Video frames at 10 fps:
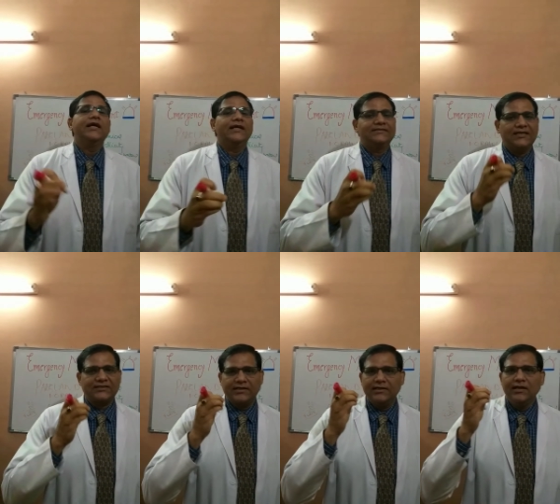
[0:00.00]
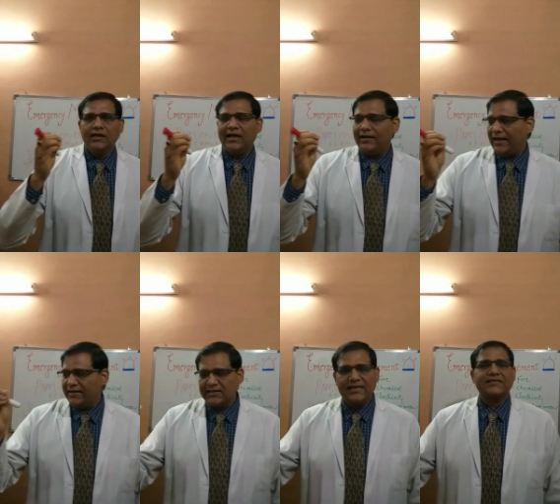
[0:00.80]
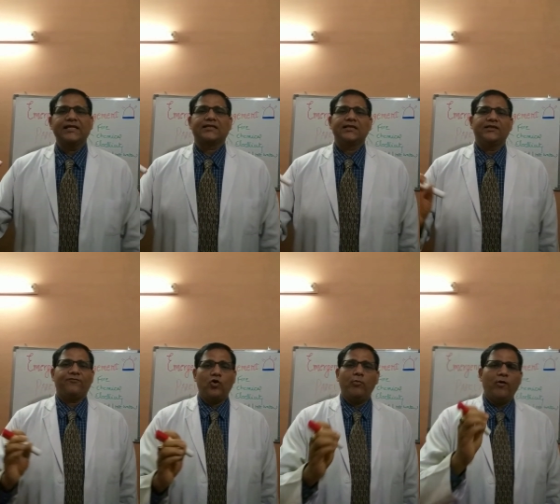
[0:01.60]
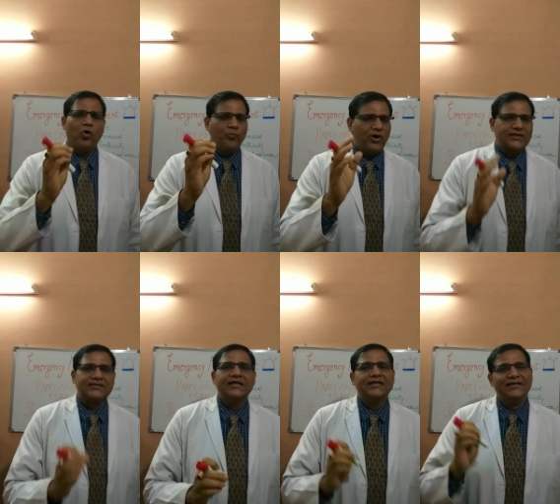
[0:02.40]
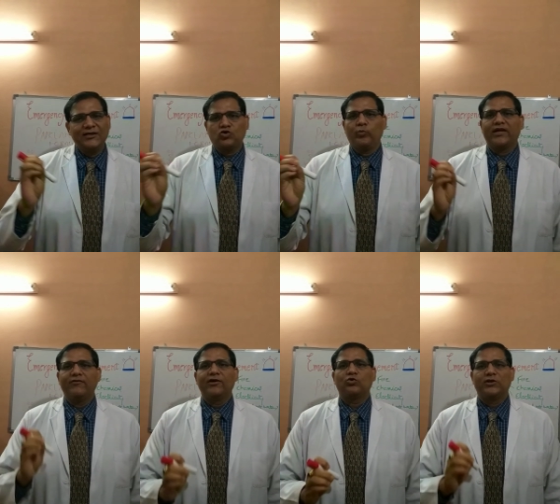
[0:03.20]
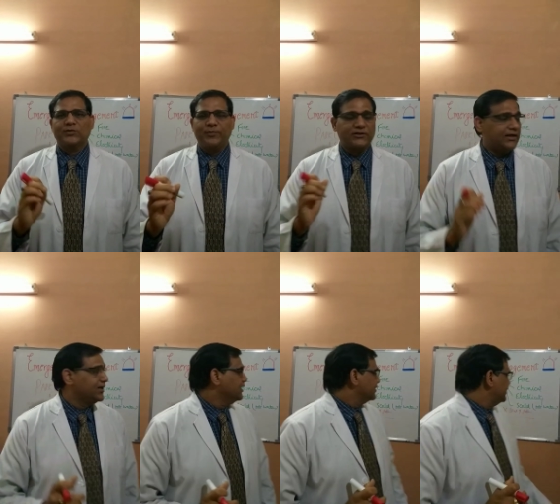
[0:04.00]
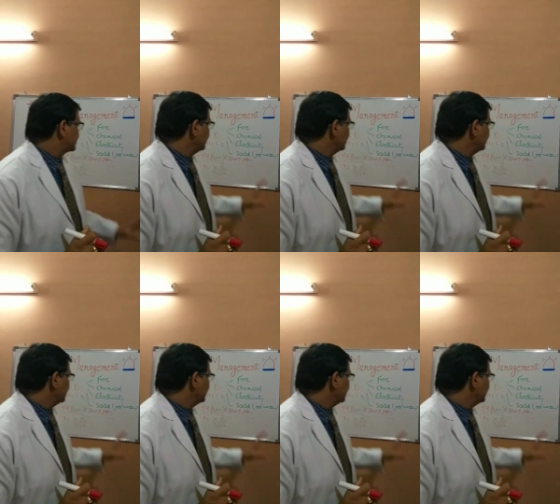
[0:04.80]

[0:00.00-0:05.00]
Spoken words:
injection analgesics in the form of opioids needs to be given to this patient. This